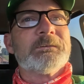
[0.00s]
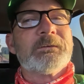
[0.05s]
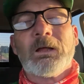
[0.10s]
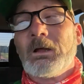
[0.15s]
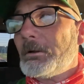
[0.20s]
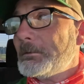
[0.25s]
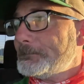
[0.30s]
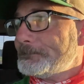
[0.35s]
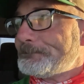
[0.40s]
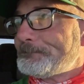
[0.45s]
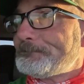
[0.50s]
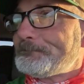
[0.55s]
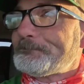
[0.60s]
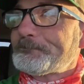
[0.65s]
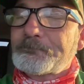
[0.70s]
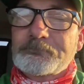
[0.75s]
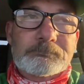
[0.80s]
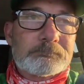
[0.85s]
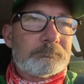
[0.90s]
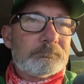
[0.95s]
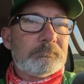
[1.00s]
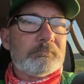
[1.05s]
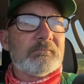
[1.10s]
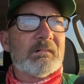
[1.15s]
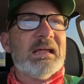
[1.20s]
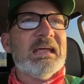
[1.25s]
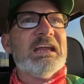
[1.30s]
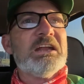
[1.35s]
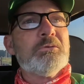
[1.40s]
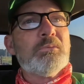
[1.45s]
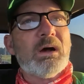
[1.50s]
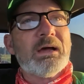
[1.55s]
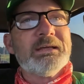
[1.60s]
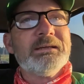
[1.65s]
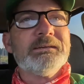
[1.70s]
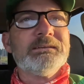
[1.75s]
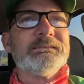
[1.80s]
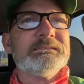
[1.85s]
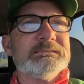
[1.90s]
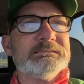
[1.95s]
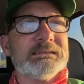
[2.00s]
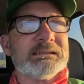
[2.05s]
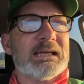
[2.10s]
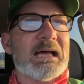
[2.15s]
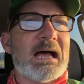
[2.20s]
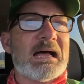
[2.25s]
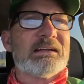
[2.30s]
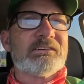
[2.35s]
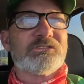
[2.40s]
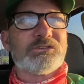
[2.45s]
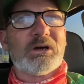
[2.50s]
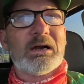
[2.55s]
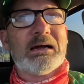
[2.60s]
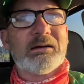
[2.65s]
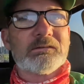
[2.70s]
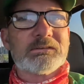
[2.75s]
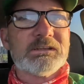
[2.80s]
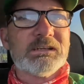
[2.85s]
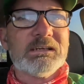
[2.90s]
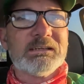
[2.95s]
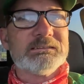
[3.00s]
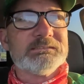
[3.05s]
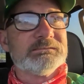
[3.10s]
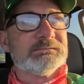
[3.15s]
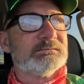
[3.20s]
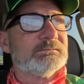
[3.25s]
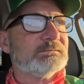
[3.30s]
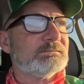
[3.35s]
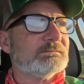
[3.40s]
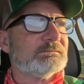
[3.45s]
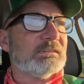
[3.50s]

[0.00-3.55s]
So, anyway, the guys are out cutting.